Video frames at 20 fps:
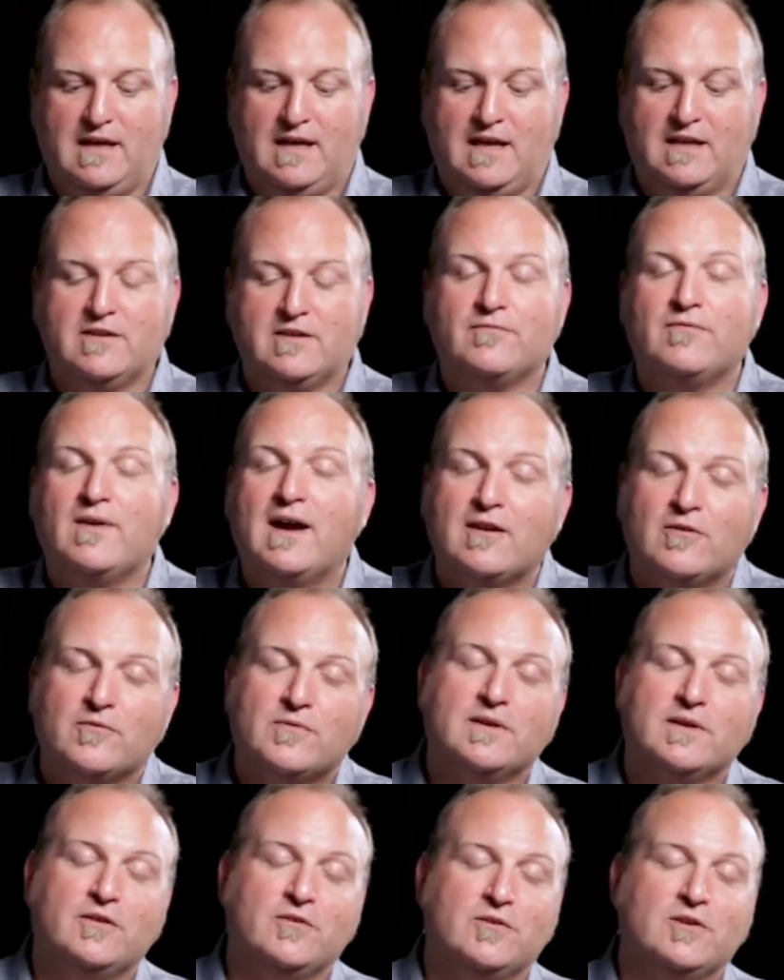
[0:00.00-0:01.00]
And the final
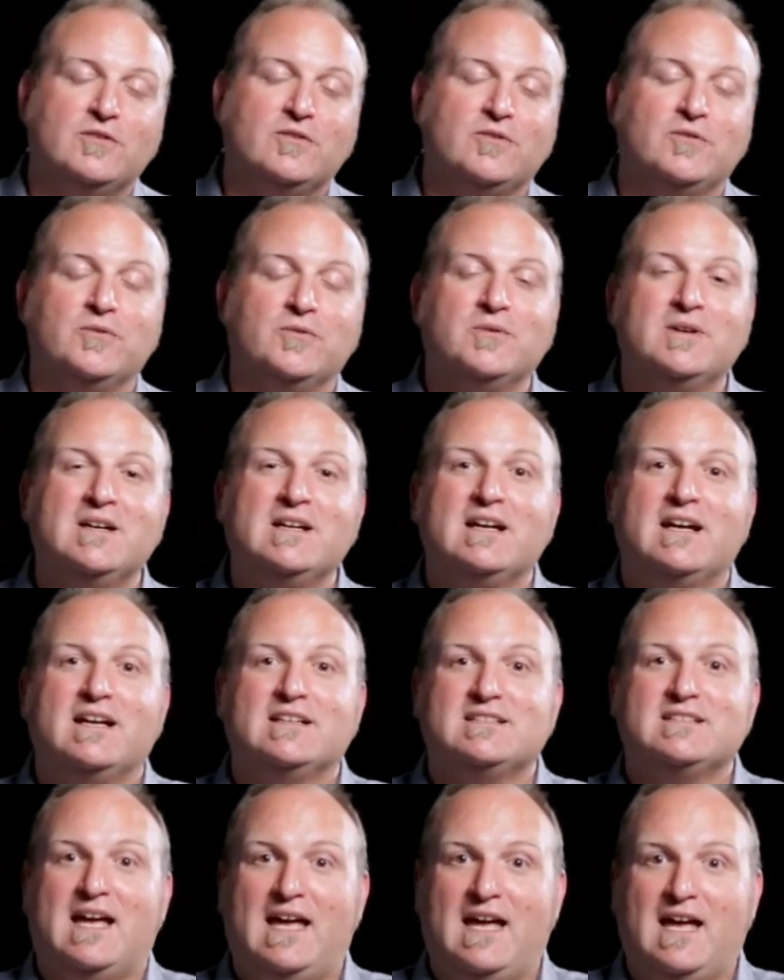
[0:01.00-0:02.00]
thing you can do
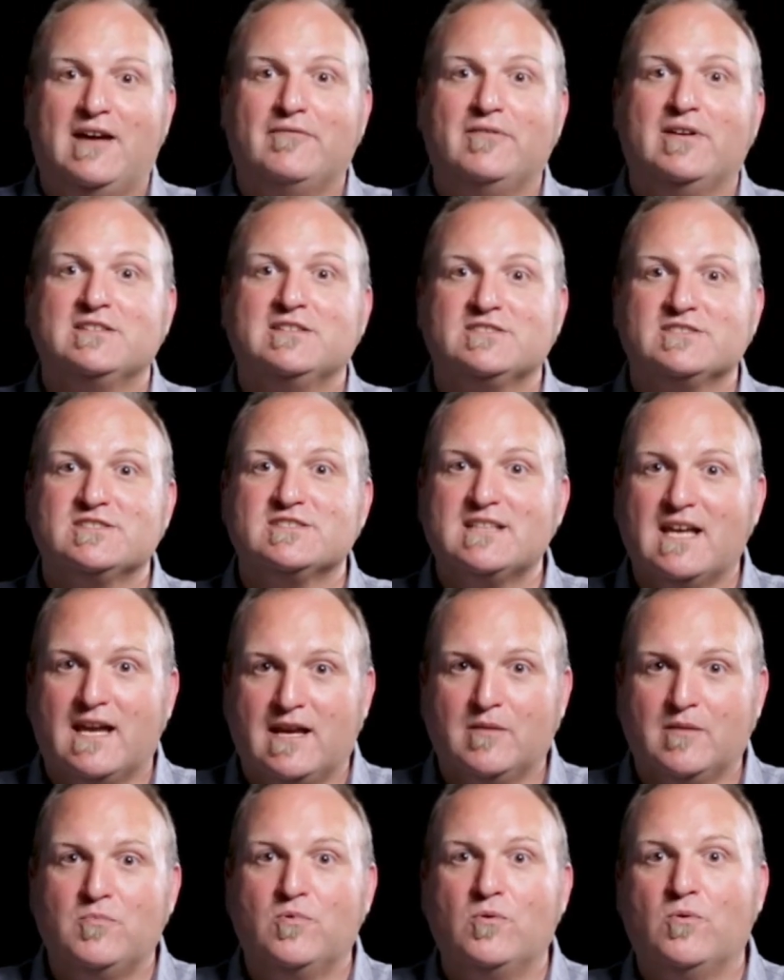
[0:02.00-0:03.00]
is have a
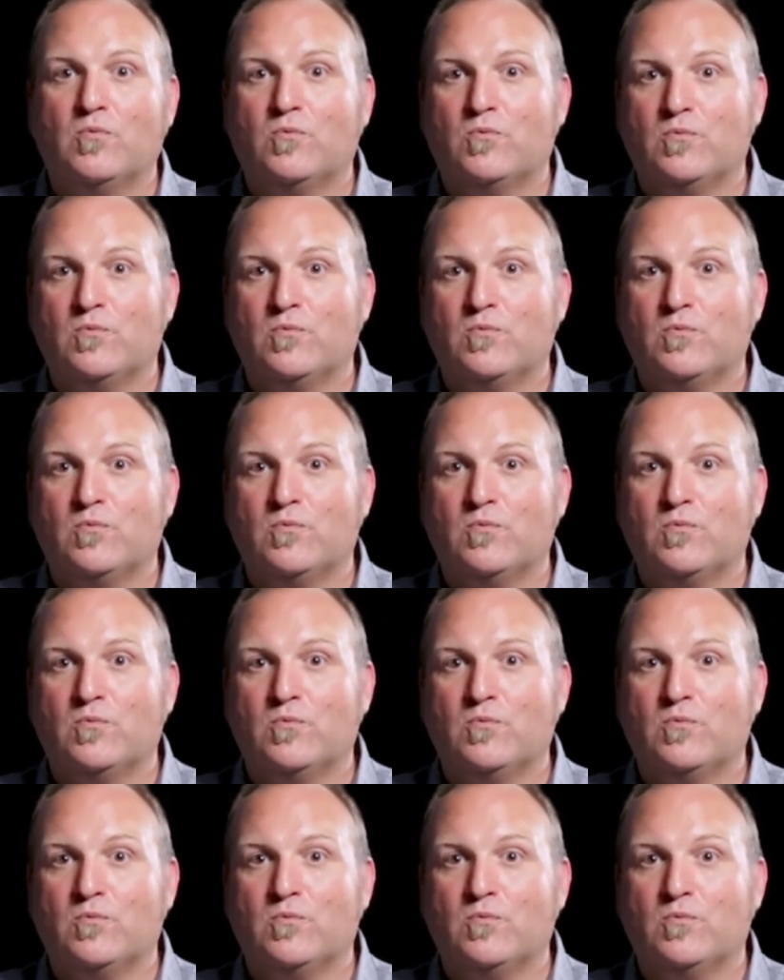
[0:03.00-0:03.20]
sustainable